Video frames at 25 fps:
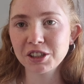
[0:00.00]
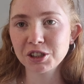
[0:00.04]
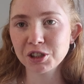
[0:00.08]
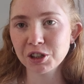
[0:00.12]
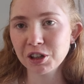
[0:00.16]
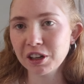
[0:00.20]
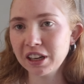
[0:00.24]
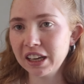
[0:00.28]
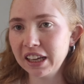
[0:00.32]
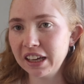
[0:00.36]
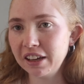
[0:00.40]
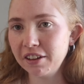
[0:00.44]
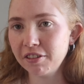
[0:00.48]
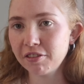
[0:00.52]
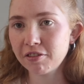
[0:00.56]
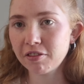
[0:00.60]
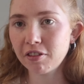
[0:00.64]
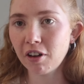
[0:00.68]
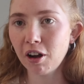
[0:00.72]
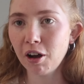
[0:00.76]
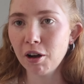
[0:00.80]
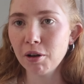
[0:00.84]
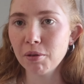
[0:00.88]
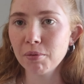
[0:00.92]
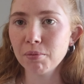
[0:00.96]
even
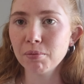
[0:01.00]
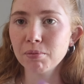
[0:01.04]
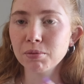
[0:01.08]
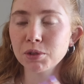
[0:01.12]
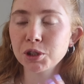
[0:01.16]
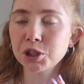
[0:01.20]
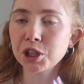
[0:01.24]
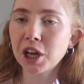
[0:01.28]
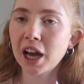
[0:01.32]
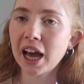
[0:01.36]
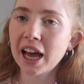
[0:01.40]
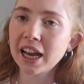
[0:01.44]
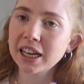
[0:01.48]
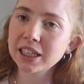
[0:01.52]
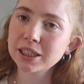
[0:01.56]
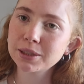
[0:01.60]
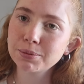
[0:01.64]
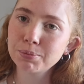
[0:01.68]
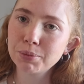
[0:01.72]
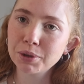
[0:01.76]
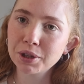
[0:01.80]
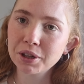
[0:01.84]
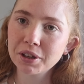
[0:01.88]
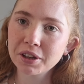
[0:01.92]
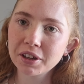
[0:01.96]
if only a
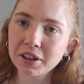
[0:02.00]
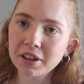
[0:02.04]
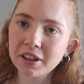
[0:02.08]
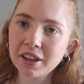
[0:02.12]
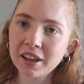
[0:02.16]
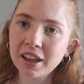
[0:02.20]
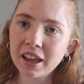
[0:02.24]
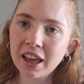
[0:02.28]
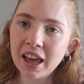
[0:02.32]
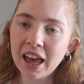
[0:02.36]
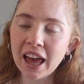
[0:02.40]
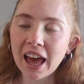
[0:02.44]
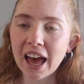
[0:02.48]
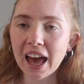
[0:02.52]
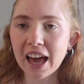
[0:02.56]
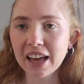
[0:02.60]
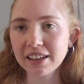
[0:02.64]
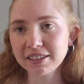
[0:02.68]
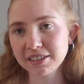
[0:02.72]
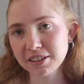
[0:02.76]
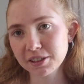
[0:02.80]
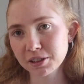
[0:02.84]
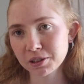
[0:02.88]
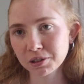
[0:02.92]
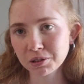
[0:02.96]
handful of
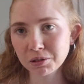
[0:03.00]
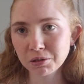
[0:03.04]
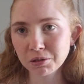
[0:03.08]
people